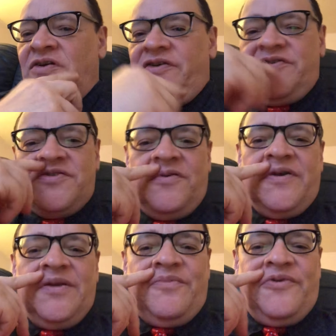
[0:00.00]
are your
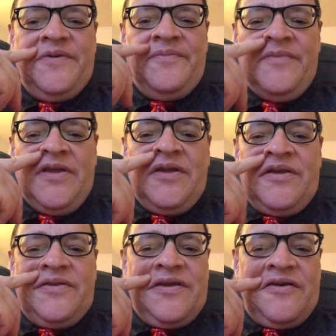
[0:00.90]
starting point.
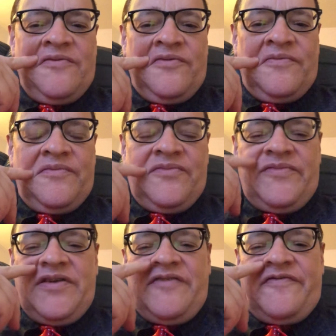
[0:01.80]
Now,
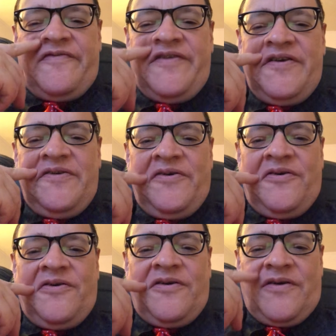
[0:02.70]
if there
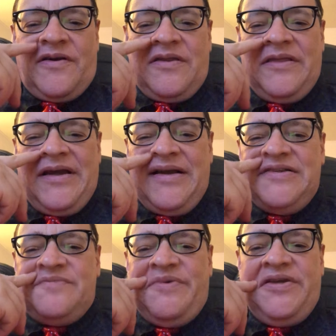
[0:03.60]
are
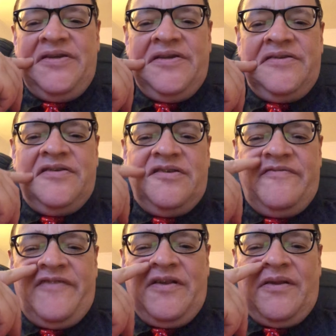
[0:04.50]
lines beginning to
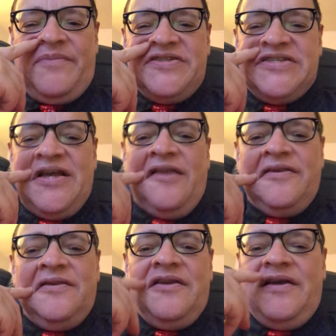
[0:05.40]
develop, a
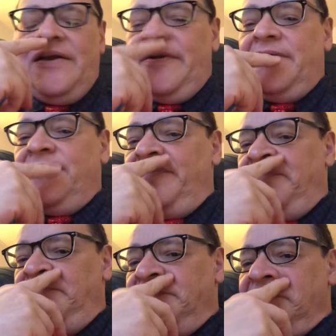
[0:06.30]
solid line,
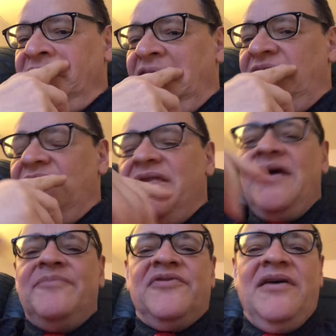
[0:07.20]

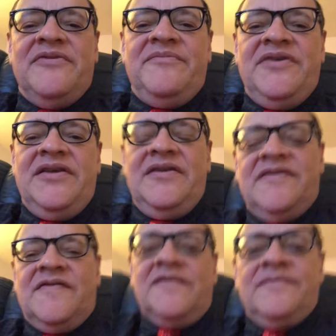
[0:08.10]
that probably
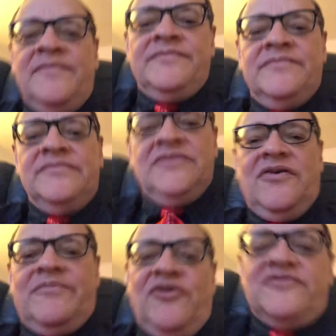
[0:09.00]
means
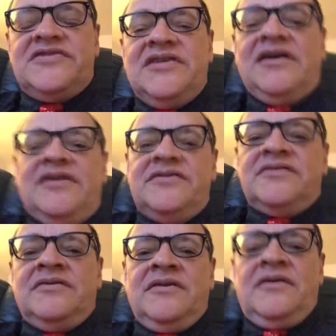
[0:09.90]
on both
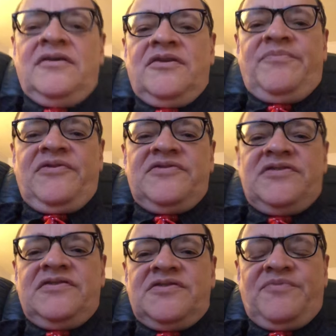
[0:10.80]
sides, the
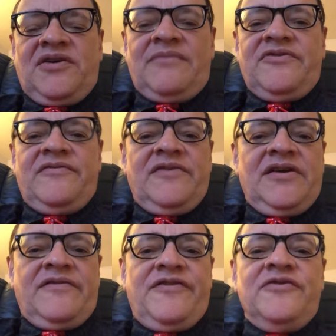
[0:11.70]
person is probably
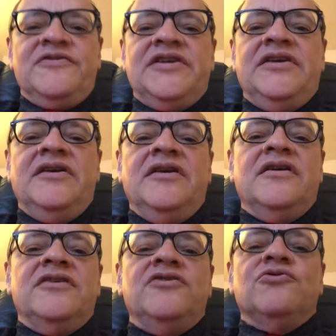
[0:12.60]
around 30
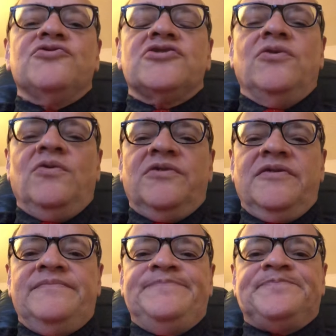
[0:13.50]
years old,
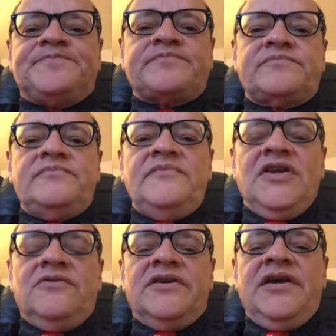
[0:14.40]

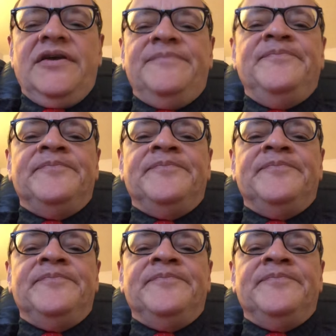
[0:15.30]
okay?